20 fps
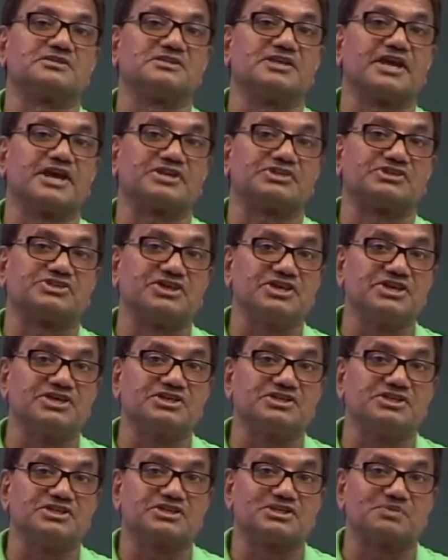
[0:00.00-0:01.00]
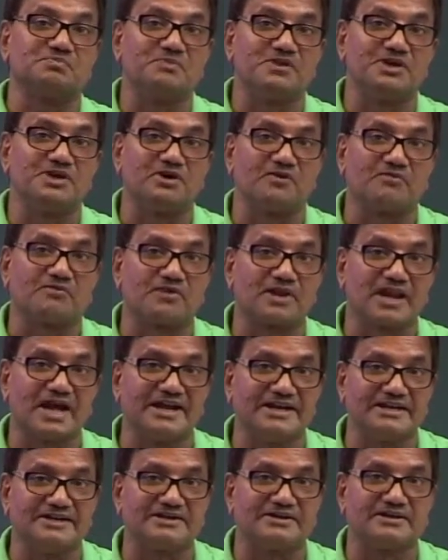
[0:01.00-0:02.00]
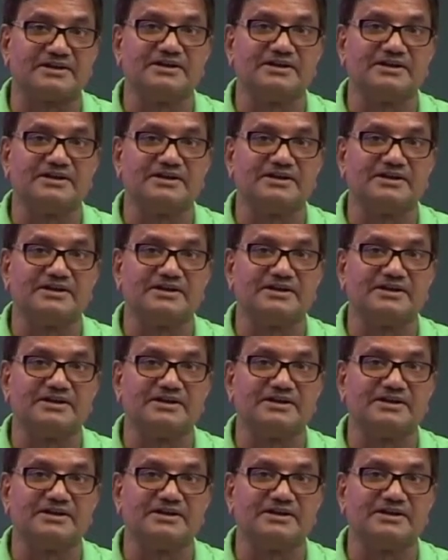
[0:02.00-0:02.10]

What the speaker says: exceed the speed of light,